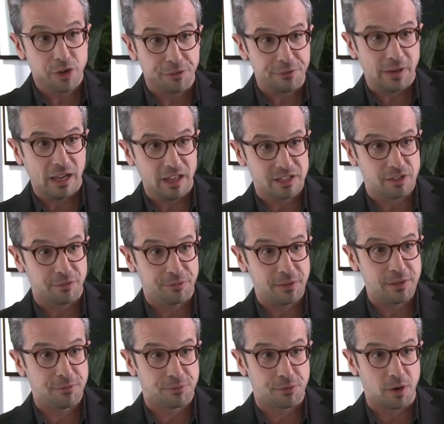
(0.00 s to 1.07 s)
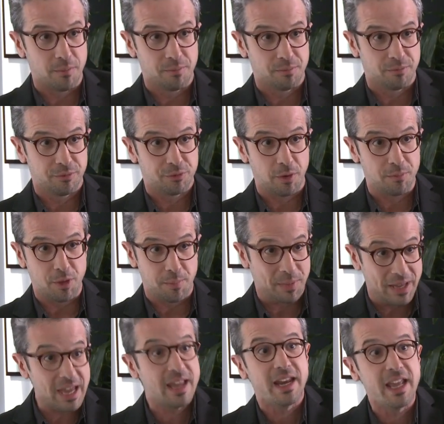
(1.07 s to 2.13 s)
your philosophy from the
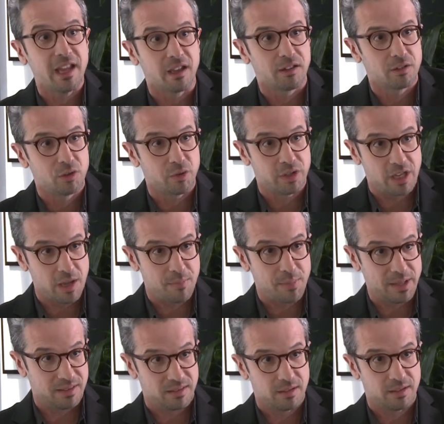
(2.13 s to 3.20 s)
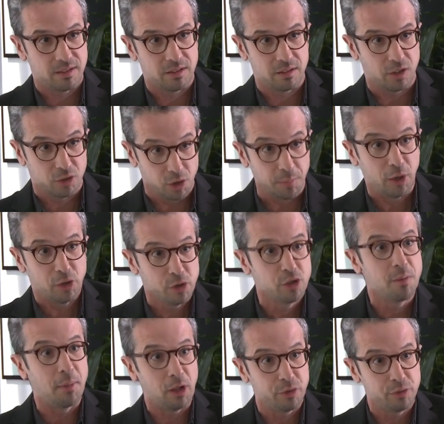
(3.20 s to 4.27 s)
beginning to keep it the
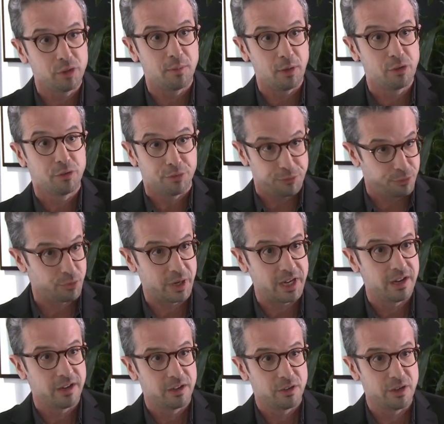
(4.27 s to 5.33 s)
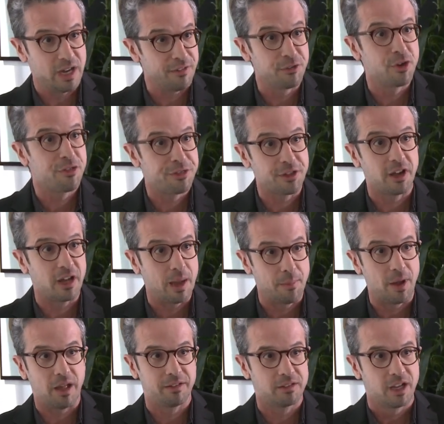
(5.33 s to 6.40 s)
www free. You never thought
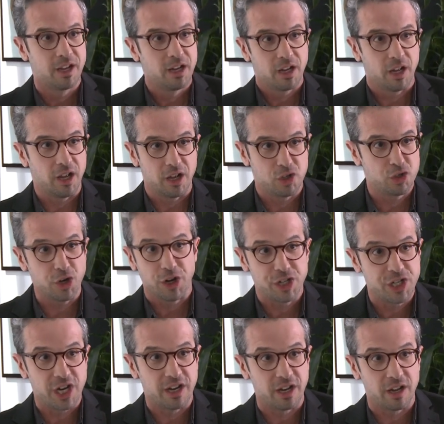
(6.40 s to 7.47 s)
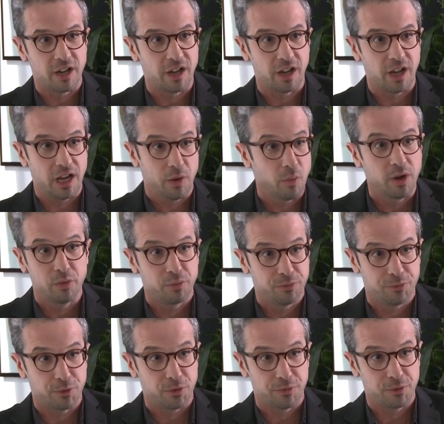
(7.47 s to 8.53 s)
about charging anyone
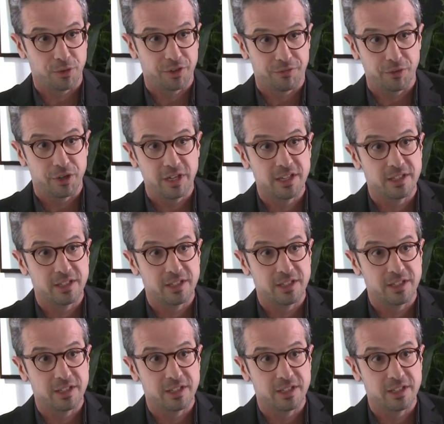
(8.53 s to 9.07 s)
for this?